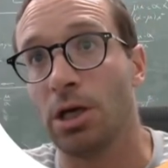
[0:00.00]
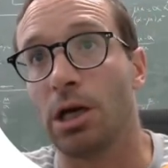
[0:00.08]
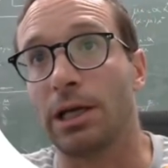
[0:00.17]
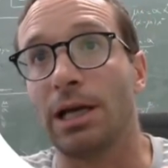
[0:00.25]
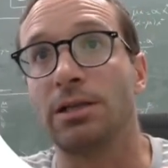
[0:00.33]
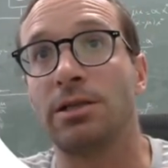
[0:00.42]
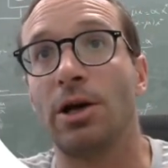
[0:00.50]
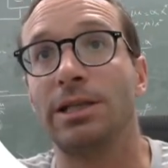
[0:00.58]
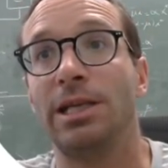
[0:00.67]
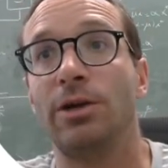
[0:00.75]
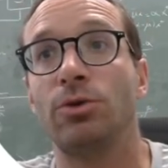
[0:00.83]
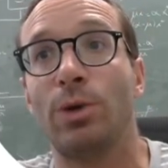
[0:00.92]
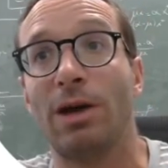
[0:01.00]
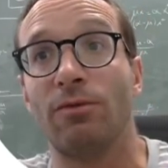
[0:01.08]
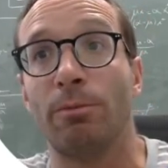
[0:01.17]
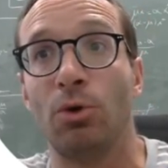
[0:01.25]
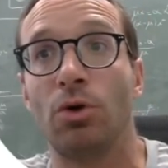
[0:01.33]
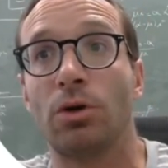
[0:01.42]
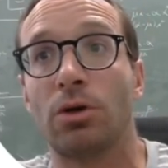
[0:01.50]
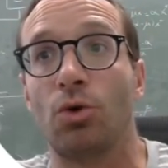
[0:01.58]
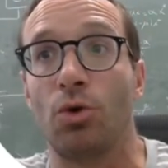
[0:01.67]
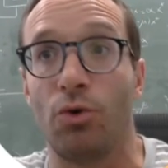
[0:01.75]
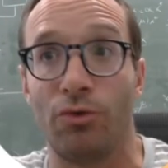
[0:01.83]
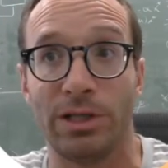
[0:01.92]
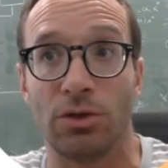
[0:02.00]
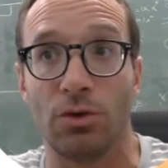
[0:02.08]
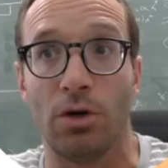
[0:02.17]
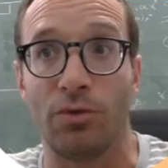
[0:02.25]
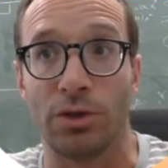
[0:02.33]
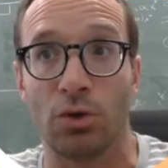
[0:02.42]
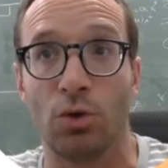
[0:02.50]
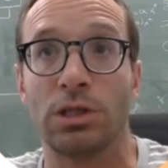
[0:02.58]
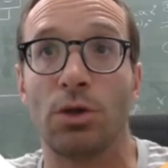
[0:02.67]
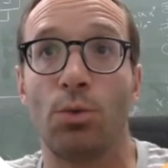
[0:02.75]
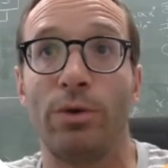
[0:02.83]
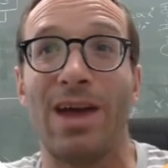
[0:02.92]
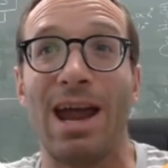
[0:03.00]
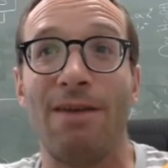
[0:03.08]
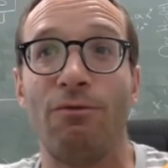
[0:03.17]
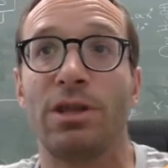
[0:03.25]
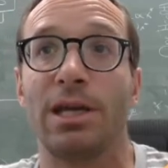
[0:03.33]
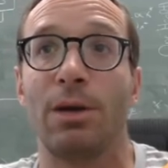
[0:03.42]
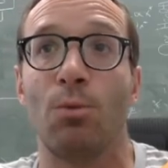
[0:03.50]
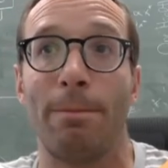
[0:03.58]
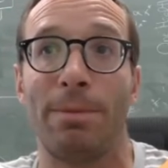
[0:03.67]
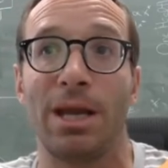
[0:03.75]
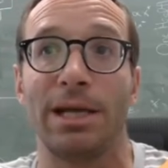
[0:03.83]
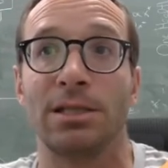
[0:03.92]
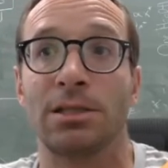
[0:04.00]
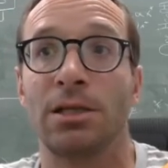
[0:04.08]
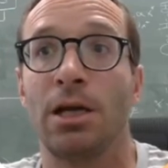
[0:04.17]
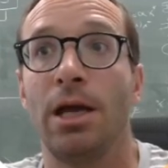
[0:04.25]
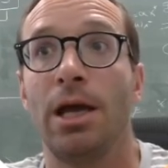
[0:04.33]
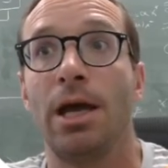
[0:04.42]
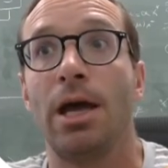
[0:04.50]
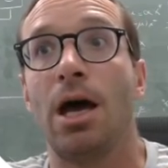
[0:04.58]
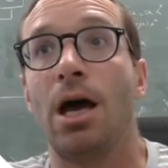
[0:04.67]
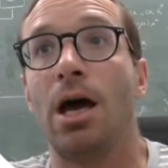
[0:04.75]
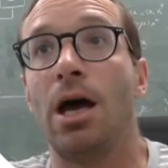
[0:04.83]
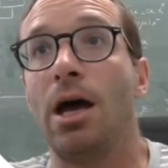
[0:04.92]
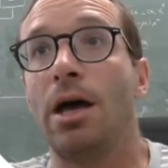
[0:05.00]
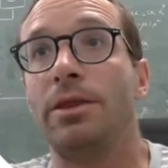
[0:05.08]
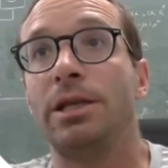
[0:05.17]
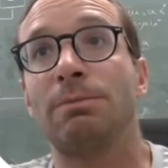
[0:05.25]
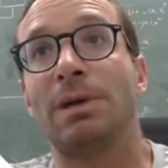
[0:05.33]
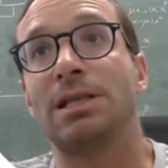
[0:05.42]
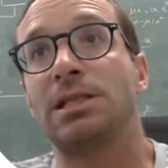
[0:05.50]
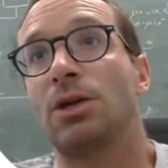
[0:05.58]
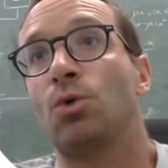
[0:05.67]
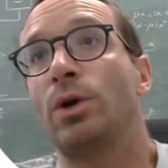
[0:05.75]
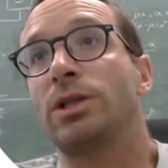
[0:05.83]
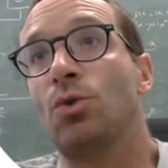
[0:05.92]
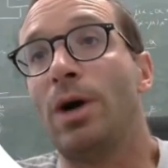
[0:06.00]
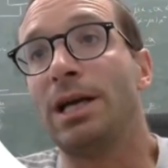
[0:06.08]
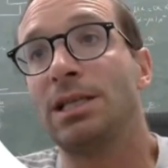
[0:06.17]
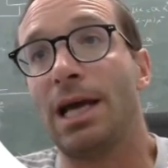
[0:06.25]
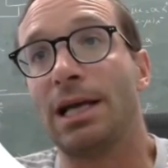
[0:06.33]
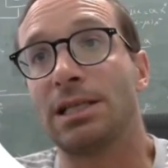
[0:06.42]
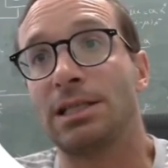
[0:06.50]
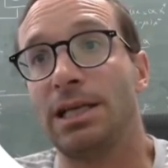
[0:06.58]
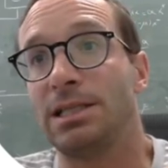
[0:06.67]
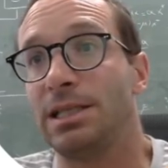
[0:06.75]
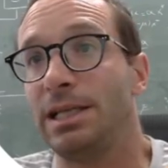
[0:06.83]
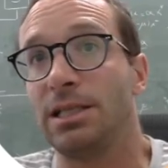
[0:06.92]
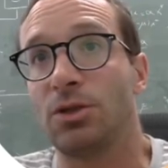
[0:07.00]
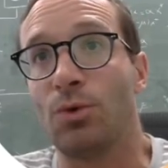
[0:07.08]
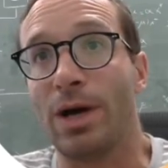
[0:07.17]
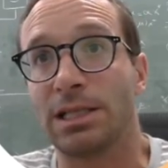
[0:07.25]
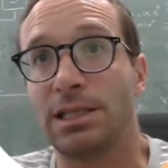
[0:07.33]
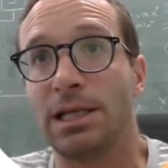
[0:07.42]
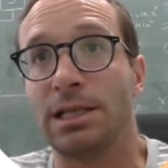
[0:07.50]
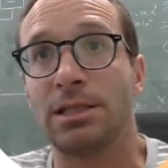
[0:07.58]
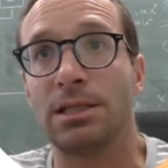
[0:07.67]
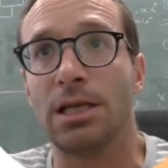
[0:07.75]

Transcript: Okay, so the idea is we have a book or a resource with everything in one place. This makes it quick to access, easy to access,